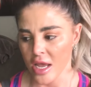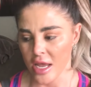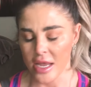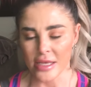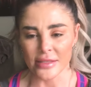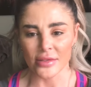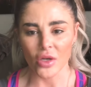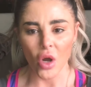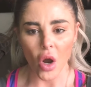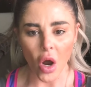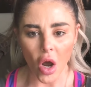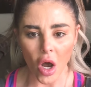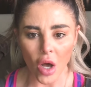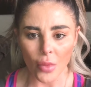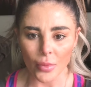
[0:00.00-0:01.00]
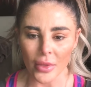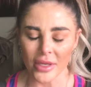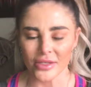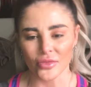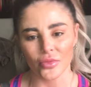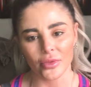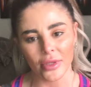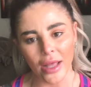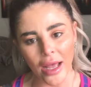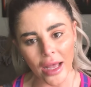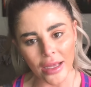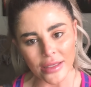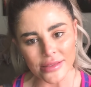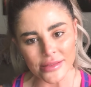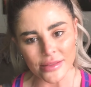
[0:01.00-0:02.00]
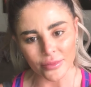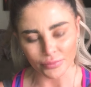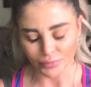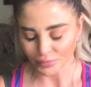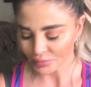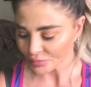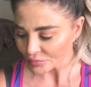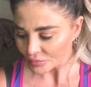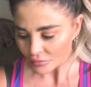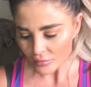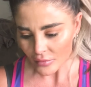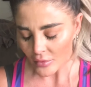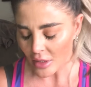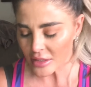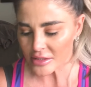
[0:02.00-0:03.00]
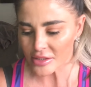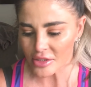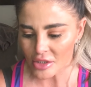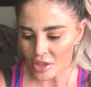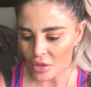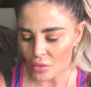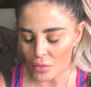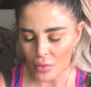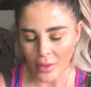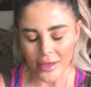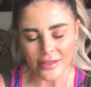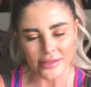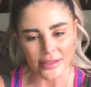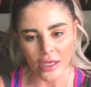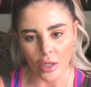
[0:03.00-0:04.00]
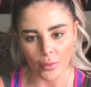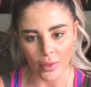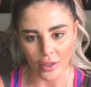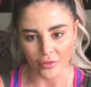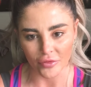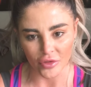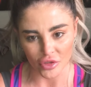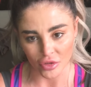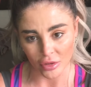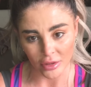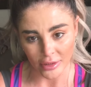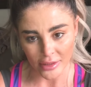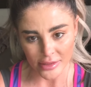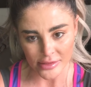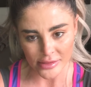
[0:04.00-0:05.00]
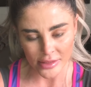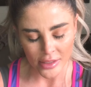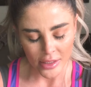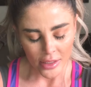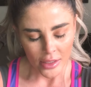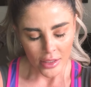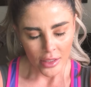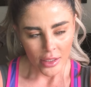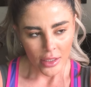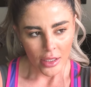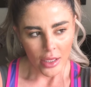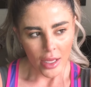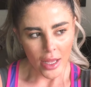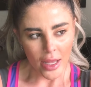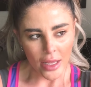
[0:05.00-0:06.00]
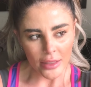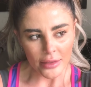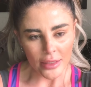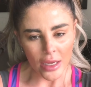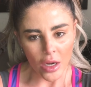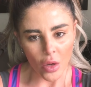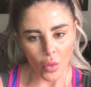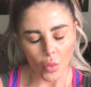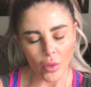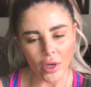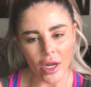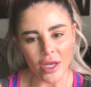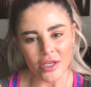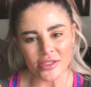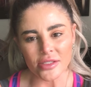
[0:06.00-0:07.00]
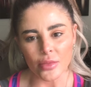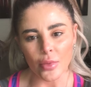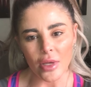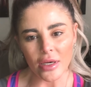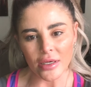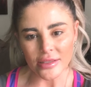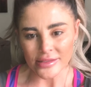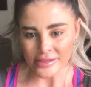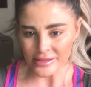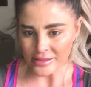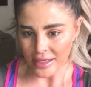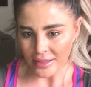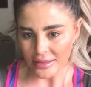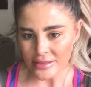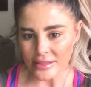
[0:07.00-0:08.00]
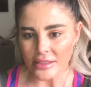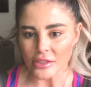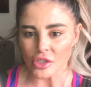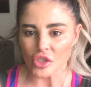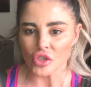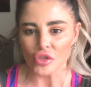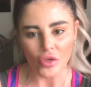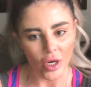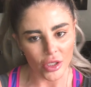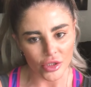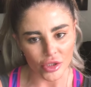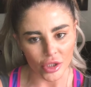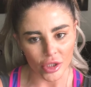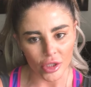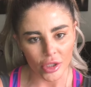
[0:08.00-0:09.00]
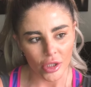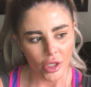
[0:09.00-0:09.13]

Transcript: He's calm, he's relaxed. It's crazy how beneficial it is. And now, when I used to be an aesthetics instructor,